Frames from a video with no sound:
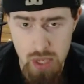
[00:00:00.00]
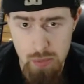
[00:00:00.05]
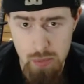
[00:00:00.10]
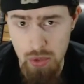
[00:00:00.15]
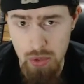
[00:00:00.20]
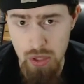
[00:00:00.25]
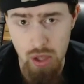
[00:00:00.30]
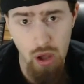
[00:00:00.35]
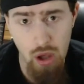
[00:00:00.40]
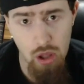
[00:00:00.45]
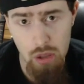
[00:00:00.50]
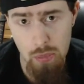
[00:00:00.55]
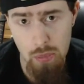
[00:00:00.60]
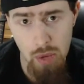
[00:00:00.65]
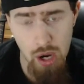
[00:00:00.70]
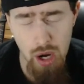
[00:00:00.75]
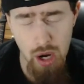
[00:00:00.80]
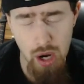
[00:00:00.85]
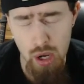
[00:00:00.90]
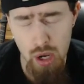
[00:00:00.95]
like
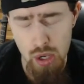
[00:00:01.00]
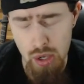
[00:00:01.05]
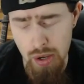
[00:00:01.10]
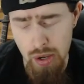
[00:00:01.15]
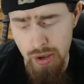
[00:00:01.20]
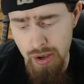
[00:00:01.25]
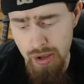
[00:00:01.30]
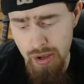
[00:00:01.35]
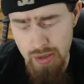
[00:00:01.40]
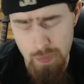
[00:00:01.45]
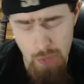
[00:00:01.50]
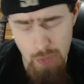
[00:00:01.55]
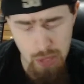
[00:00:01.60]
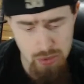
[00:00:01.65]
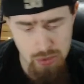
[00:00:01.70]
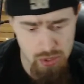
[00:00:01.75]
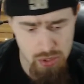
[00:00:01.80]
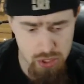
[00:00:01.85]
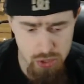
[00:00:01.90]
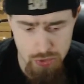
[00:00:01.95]
Olimar, uh, Bowser
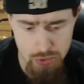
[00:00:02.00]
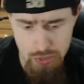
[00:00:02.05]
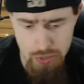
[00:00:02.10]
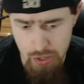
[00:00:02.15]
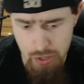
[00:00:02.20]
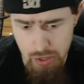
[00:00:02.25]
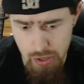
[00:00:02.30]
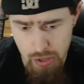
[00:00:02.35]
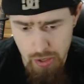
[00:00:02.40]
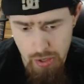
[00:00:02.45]
Jr.,